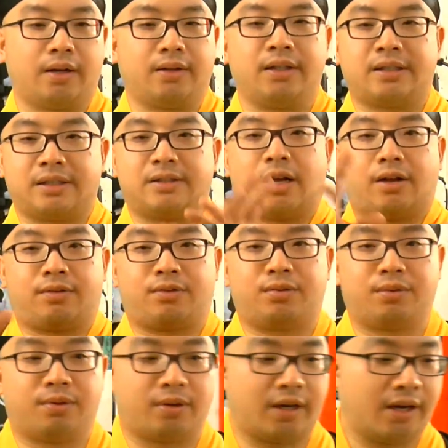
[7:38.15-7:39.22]
this is not
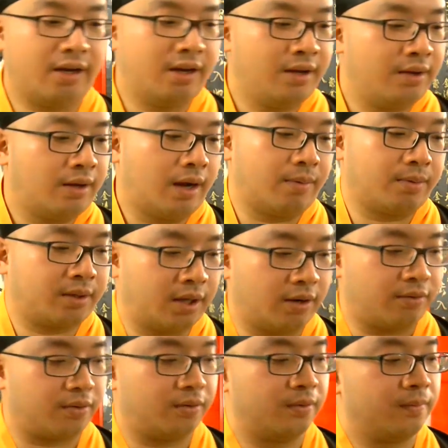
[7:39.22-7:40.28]
true, okay? I will
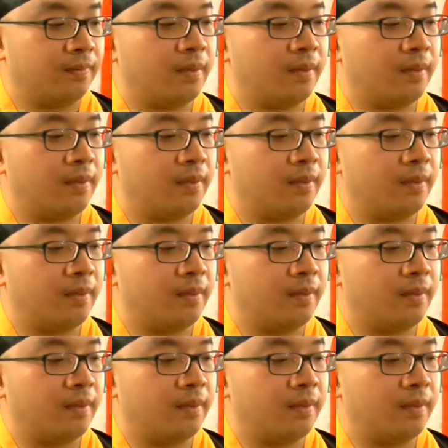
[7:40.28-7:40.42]
tell you,